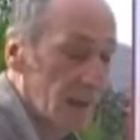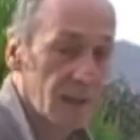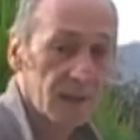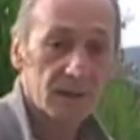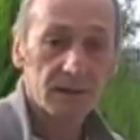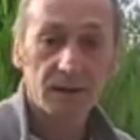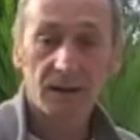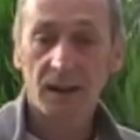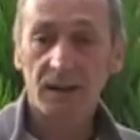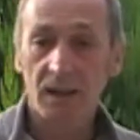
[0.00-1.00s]
are
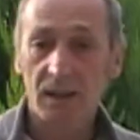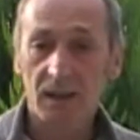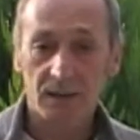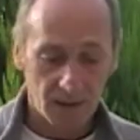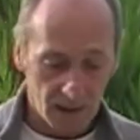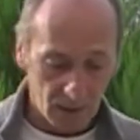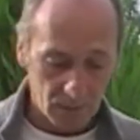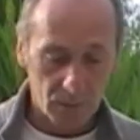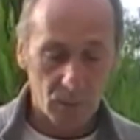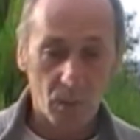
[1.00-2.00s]
here and
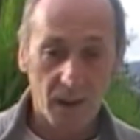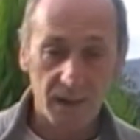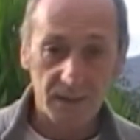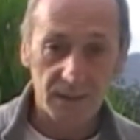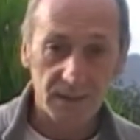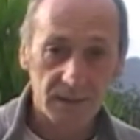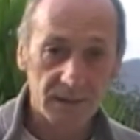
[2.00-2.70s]
now one